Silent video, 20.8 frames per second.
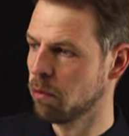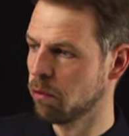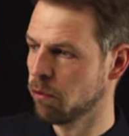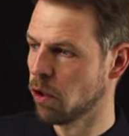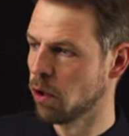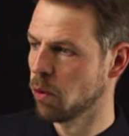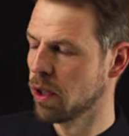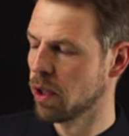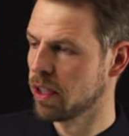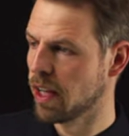
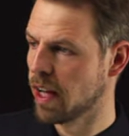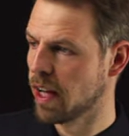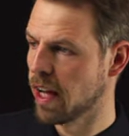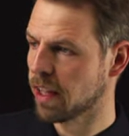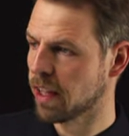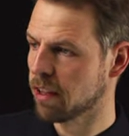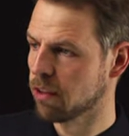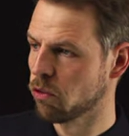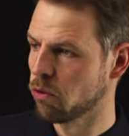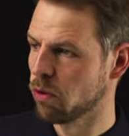had
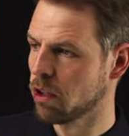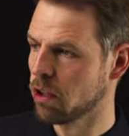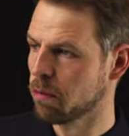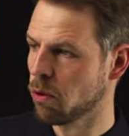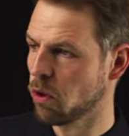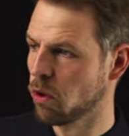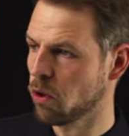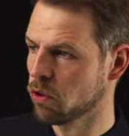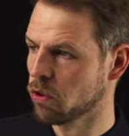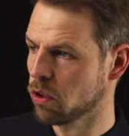x
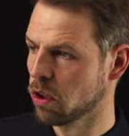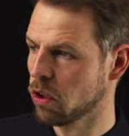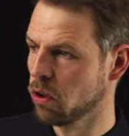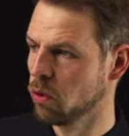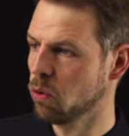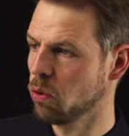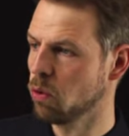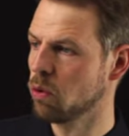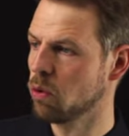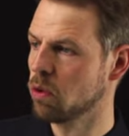transpose
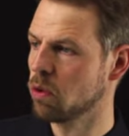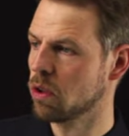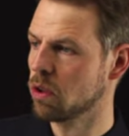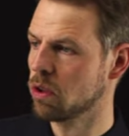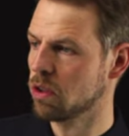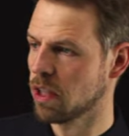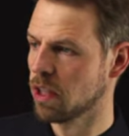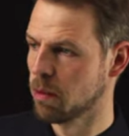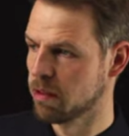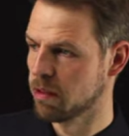q
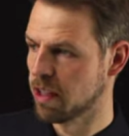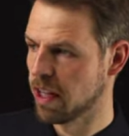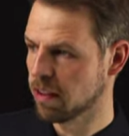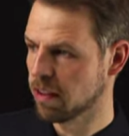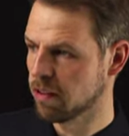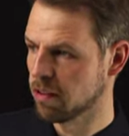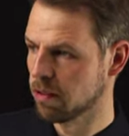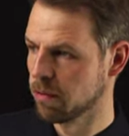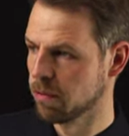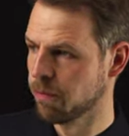times
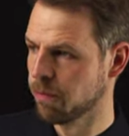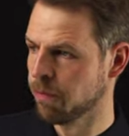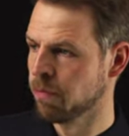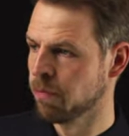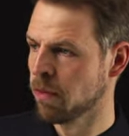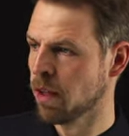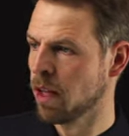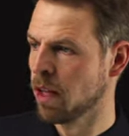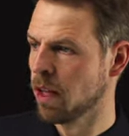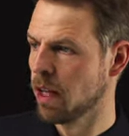x
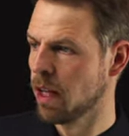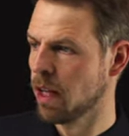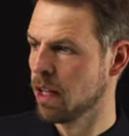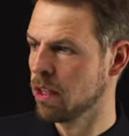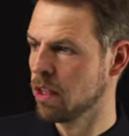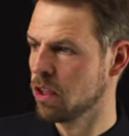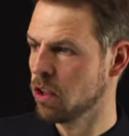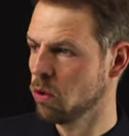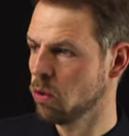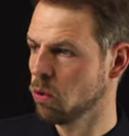
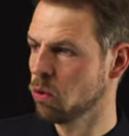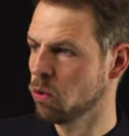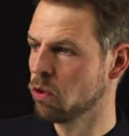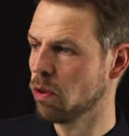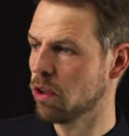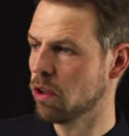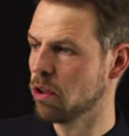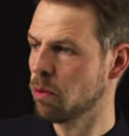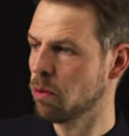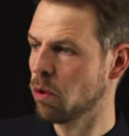and u
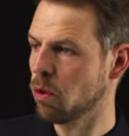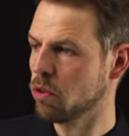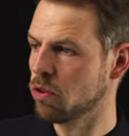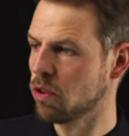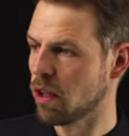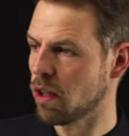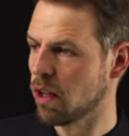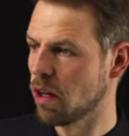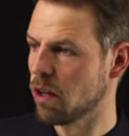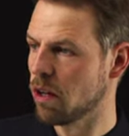transpose
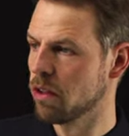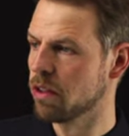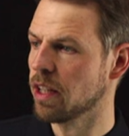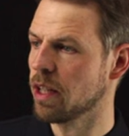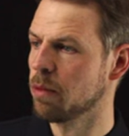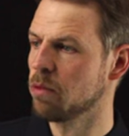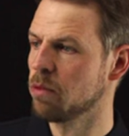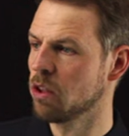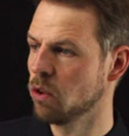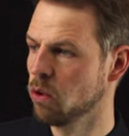r
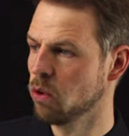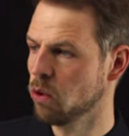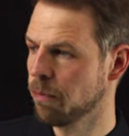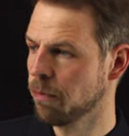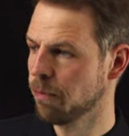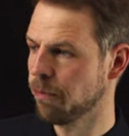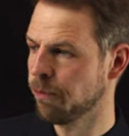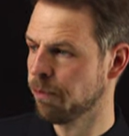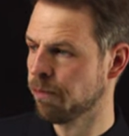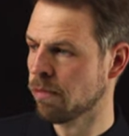times u,
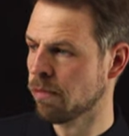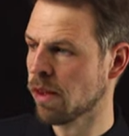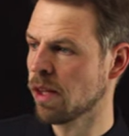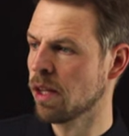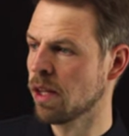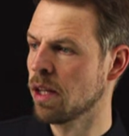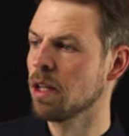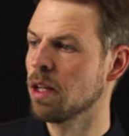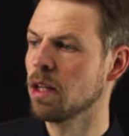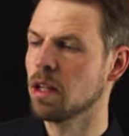
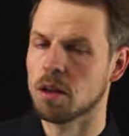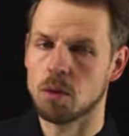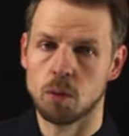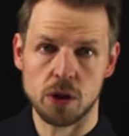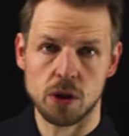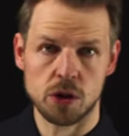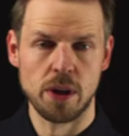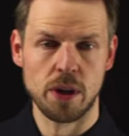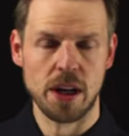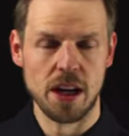
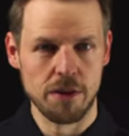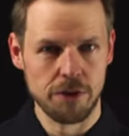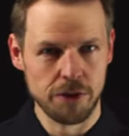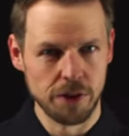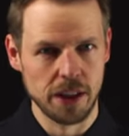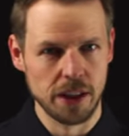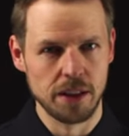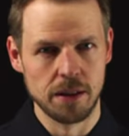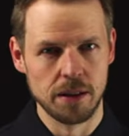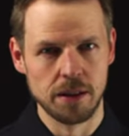which we have
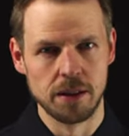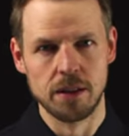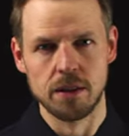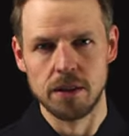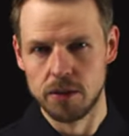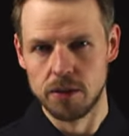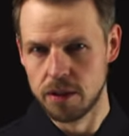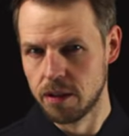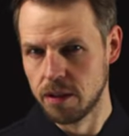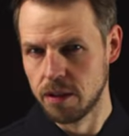in
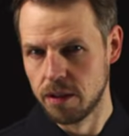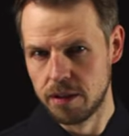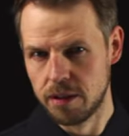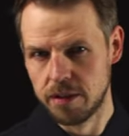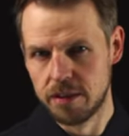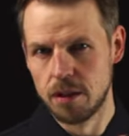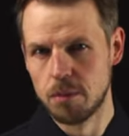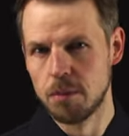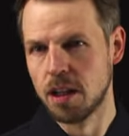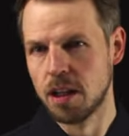
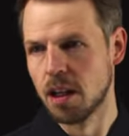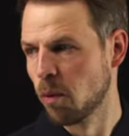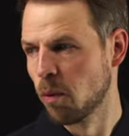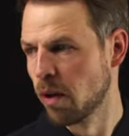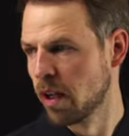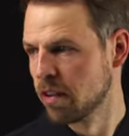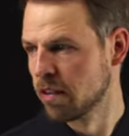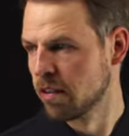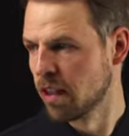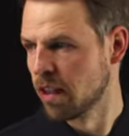similar
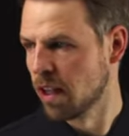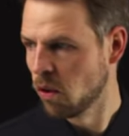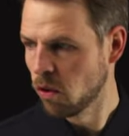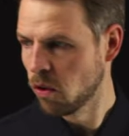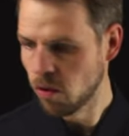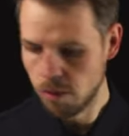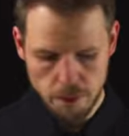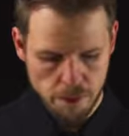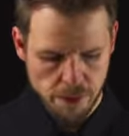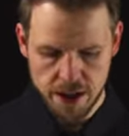ways
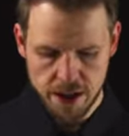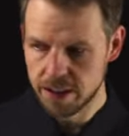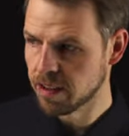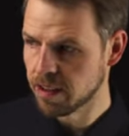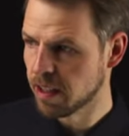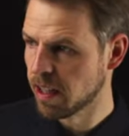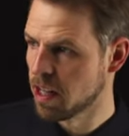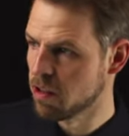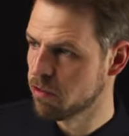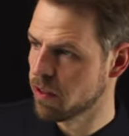now, but
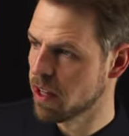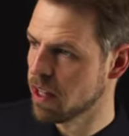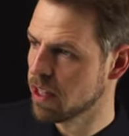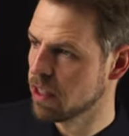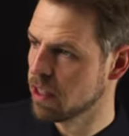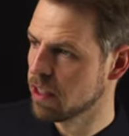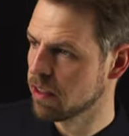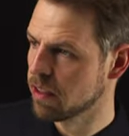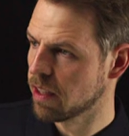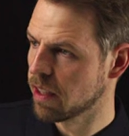I have
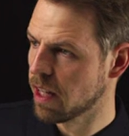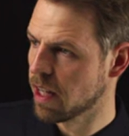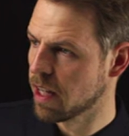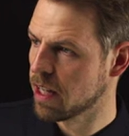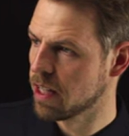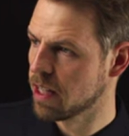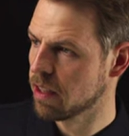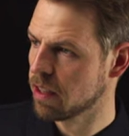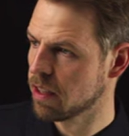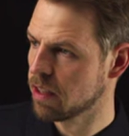added
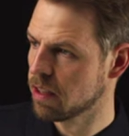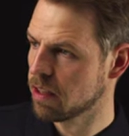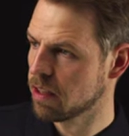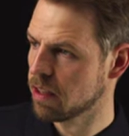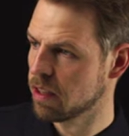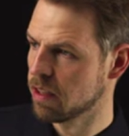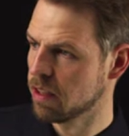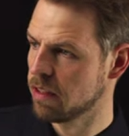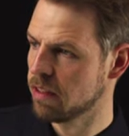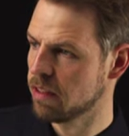a
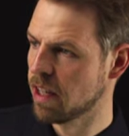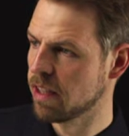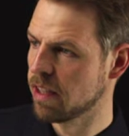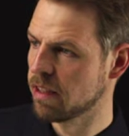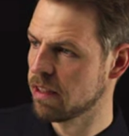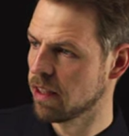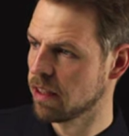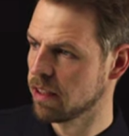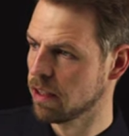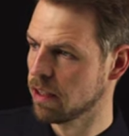
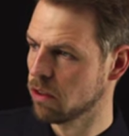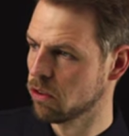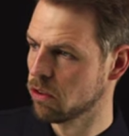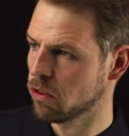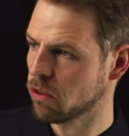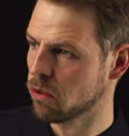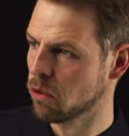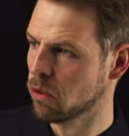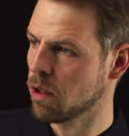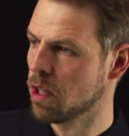delta here.
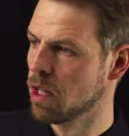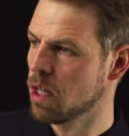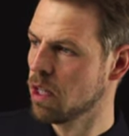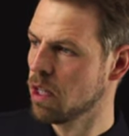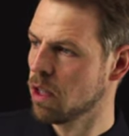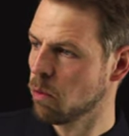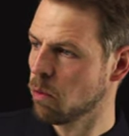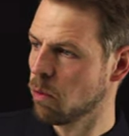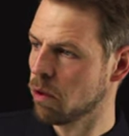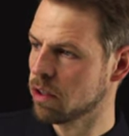So
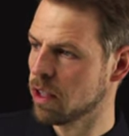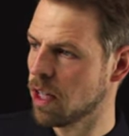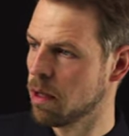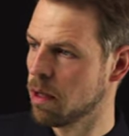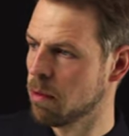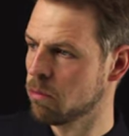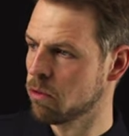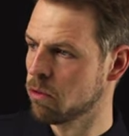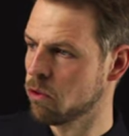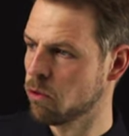what
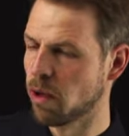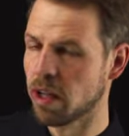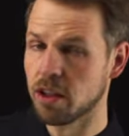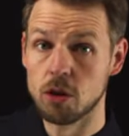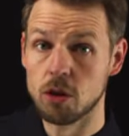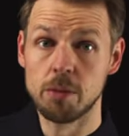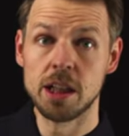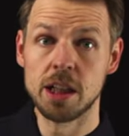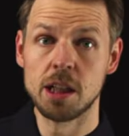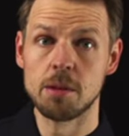I'm trying to
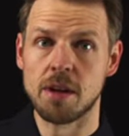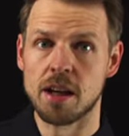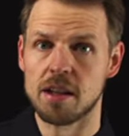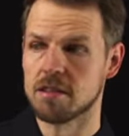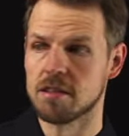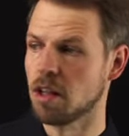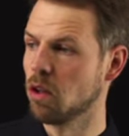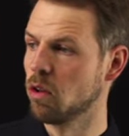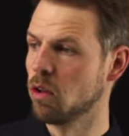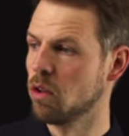minimize
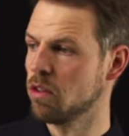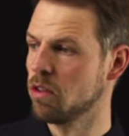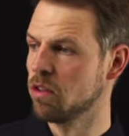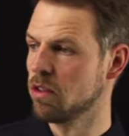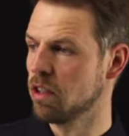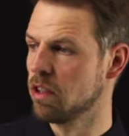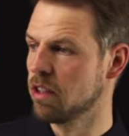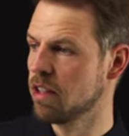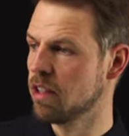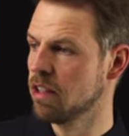now is the
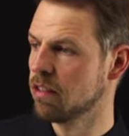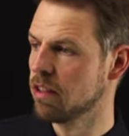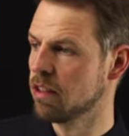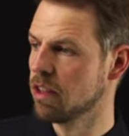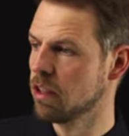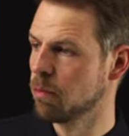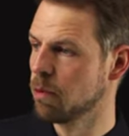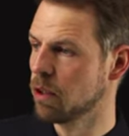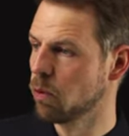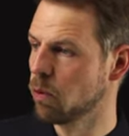distance
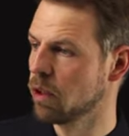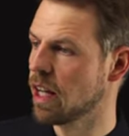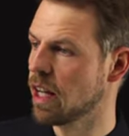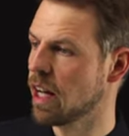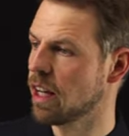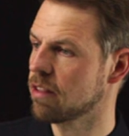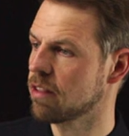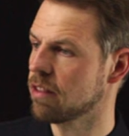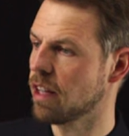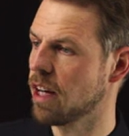between
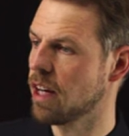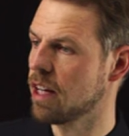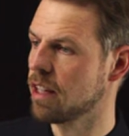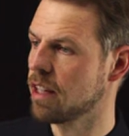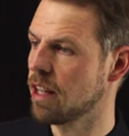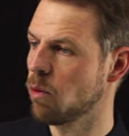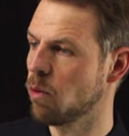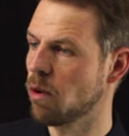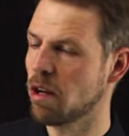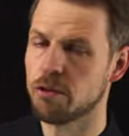x and
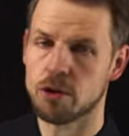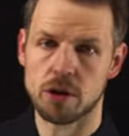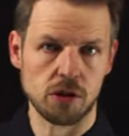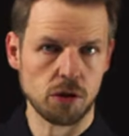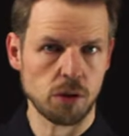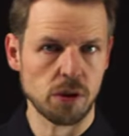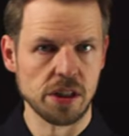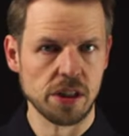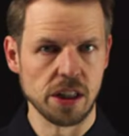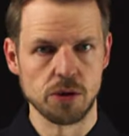a reference
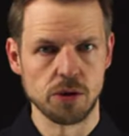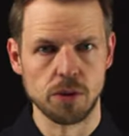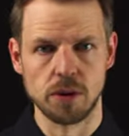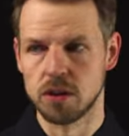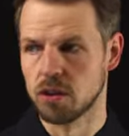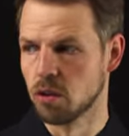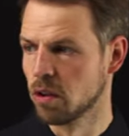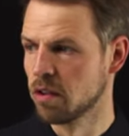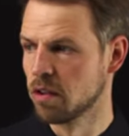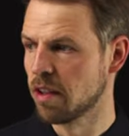trajectory.
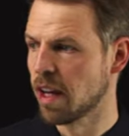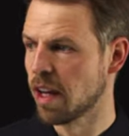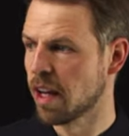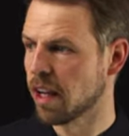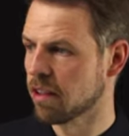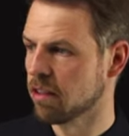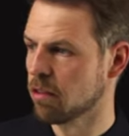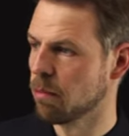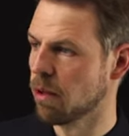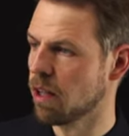So it's
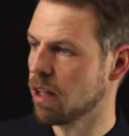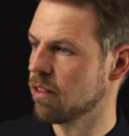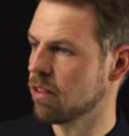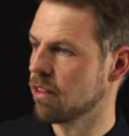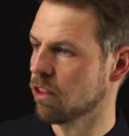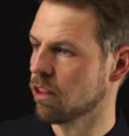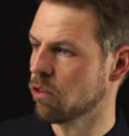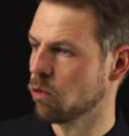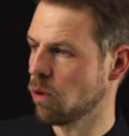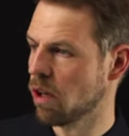x minus
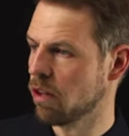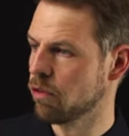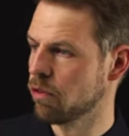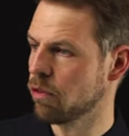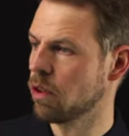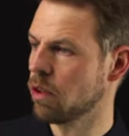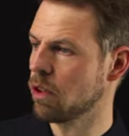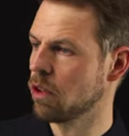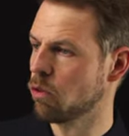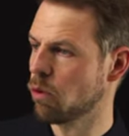x ref
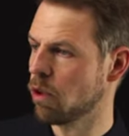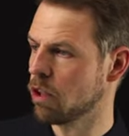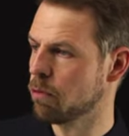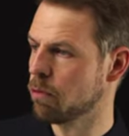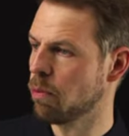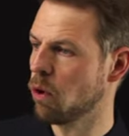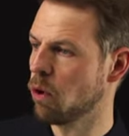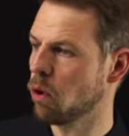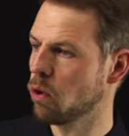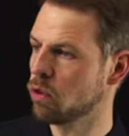
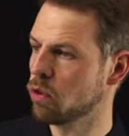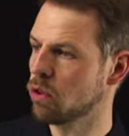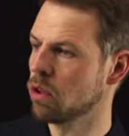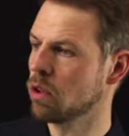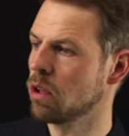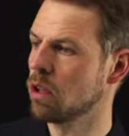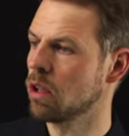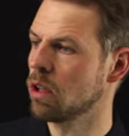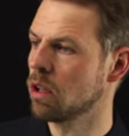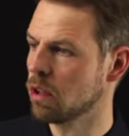transpose
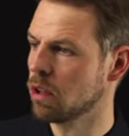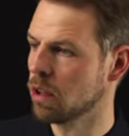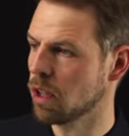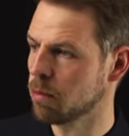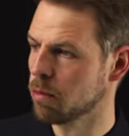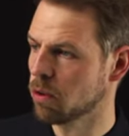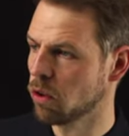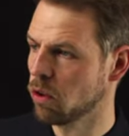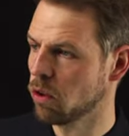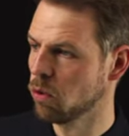
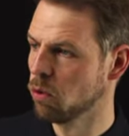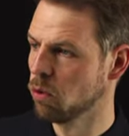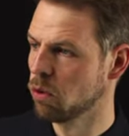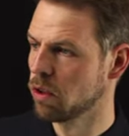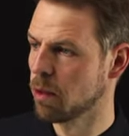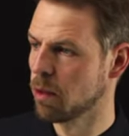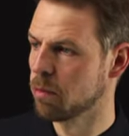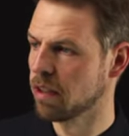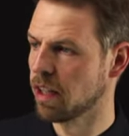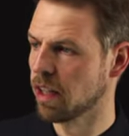times q
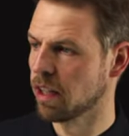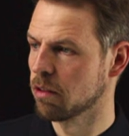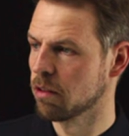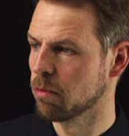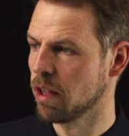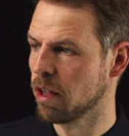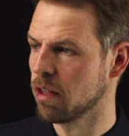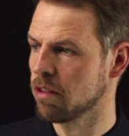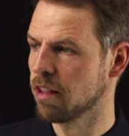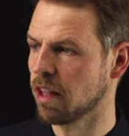times x
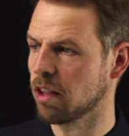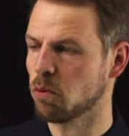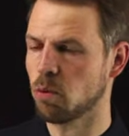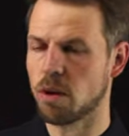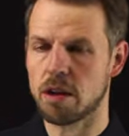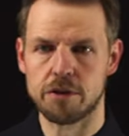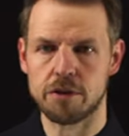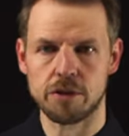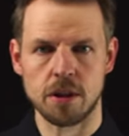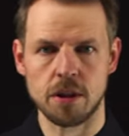minus x
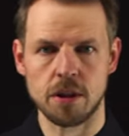ref.